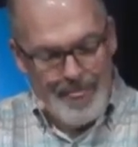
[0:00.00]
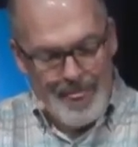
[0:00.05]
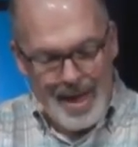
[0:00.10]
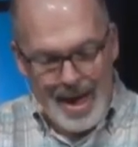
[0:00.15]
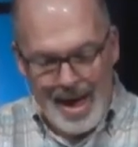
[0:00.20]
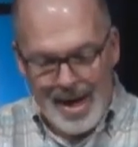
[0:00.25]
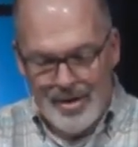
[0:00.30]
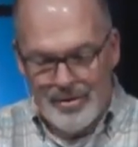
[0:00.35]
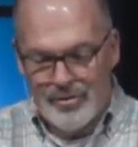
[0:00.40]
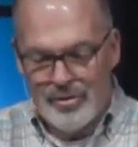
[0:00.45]

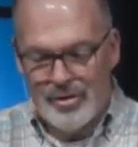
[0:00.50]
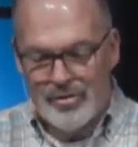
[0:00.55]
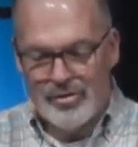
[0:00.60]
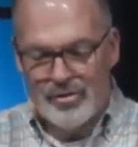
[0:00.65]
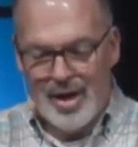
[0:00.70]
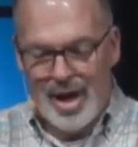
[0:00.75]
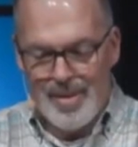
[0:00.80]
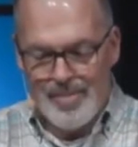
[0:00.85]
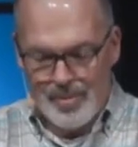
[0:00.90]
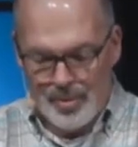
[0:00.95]
and his
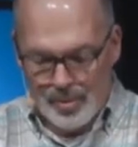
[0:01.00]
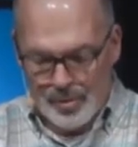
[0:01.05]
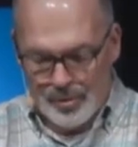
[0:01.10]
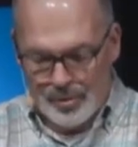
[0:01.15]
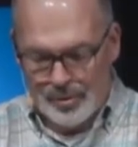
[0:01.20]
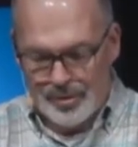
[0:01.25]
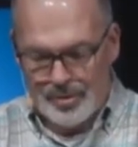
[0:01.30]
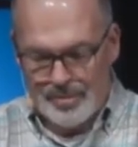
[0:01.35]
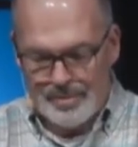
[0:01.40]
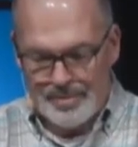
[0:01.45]

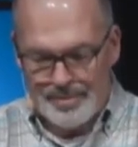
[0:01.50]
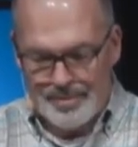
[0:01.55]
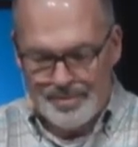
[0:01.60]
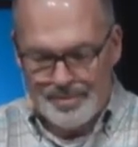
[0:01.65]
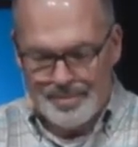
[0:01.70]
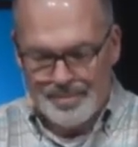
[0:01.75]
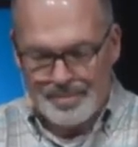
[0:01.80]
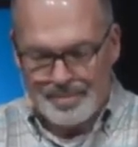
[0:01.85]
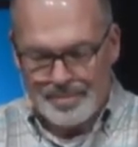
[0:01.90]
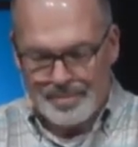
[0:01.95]
disciples
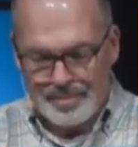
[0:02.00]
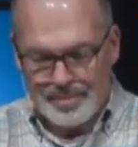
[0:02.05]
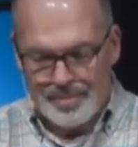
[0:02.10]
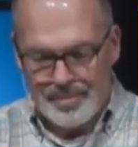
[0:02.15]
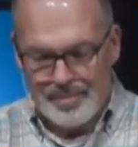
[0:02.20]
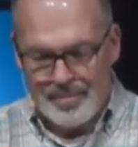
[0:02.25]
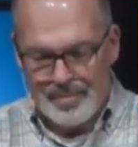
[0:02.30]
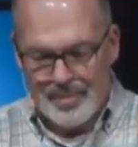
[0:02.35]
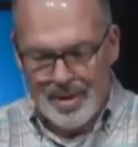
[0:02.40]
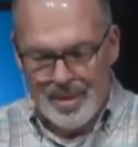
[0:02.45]

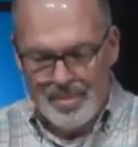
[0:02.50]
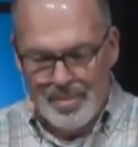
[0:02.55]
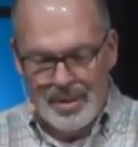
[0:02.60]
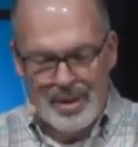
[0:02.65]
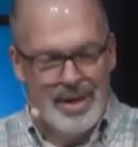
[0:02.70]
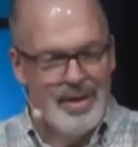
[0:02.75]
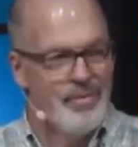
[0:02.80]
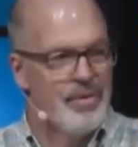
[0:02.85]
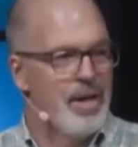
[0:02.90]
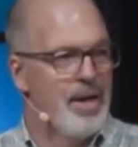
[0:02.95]

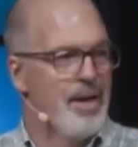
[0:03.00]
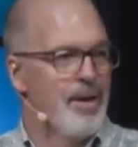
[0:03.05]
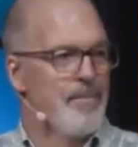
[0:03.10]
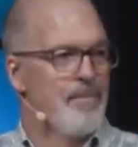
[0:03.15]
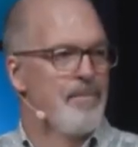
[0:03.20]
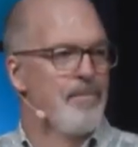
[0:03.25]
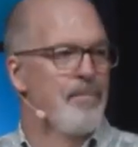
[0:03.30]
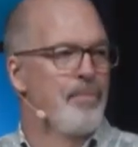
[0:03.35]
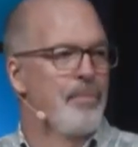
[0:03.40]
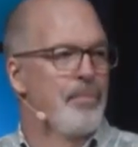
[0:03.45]
believed in him.
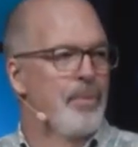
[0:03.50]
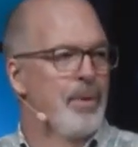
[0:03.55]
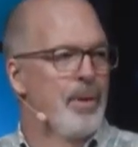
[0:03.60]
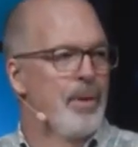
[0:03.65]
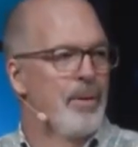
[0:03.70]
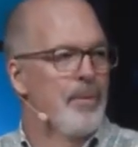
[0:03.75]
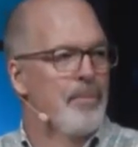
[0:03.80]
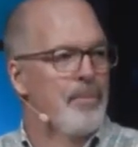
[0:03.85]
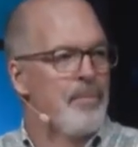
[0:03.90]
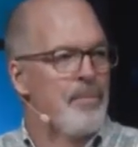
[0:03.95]

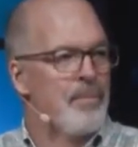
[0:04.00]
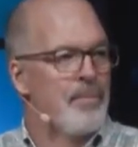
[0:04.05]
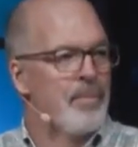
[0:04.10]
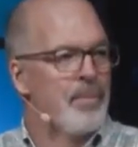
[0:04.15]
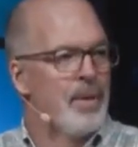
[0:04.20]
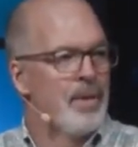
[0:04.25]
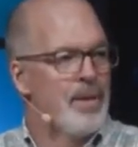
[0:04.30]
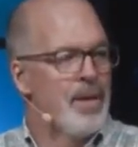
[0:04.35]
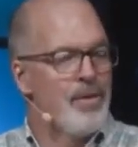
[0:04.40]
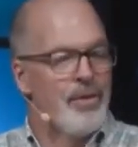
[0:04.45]

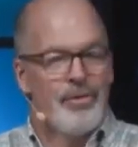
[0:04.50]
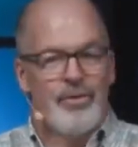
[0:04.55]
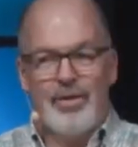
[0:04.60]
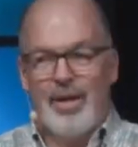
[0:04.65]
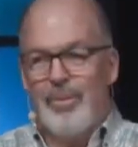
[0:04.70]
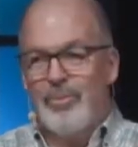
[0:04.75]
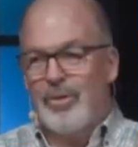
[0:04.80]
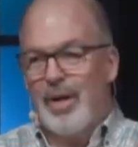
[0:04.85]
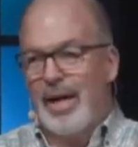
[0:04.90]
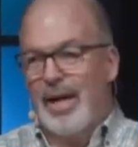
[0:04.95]
Now, this
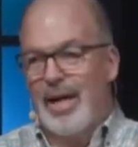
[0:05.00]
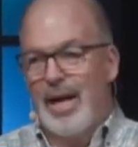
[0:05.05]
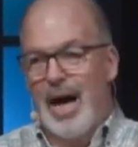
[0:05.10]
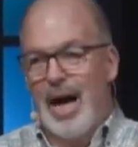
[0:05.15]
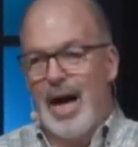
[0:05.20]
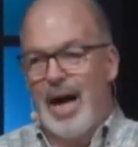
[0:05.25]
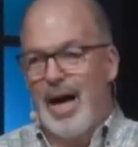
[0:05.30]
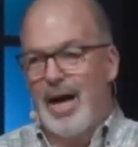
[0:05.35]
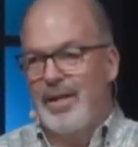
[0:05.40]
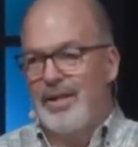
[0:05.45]
seems like an
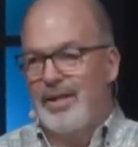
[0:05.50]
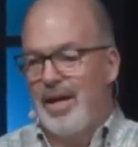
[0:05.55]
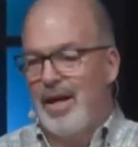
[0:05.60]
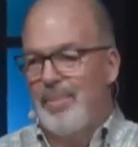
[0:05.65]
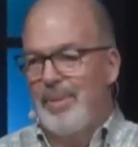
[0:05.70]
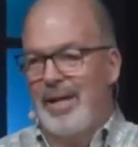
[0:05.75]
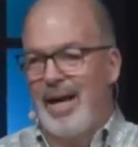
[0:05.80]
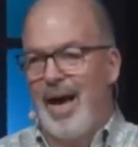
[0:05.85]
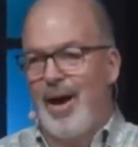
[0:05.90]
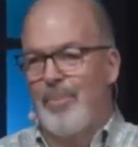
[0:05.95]
odd
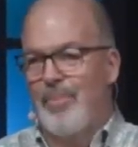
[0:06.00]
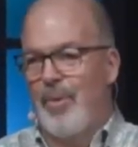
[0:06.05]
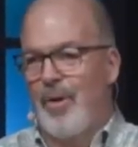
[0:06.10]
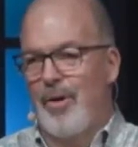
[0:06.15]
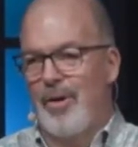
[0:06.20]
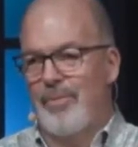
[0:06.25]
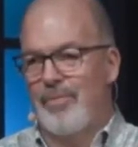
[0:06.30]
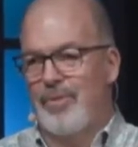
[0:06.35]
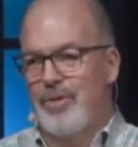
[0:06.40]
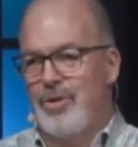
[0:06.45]
coming out
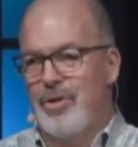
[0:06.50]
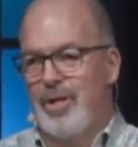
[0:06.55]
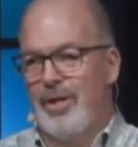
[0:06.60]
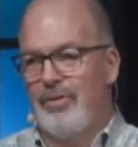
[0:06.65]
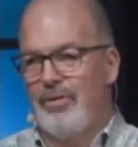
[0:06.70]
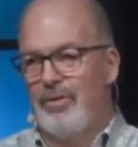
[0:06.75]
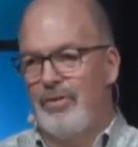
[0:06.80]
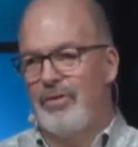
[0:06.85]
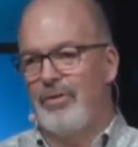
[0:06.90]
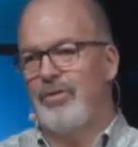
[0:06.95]
party for
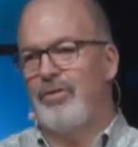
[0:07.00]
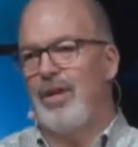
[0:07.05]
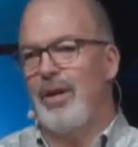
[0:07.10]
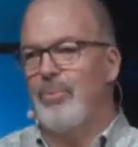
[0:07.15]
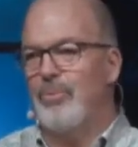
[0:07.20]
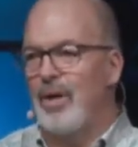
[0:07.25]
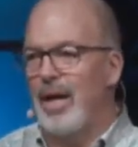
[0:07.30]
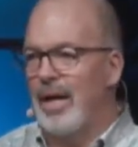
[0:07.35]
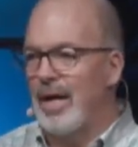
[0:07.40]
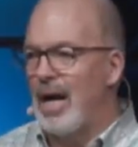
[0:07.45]
Jesus. It seems
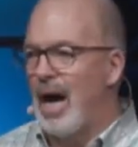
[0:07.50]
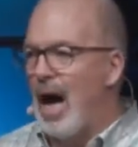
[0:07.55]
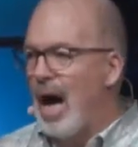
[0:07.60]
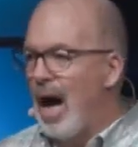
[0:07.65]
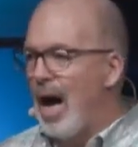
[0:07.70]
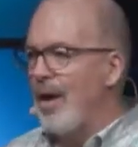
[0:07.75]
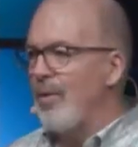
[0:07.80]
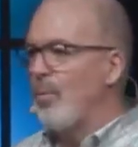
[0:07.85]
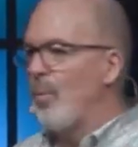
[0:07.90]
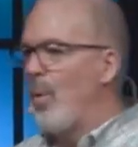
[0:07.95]
like an odd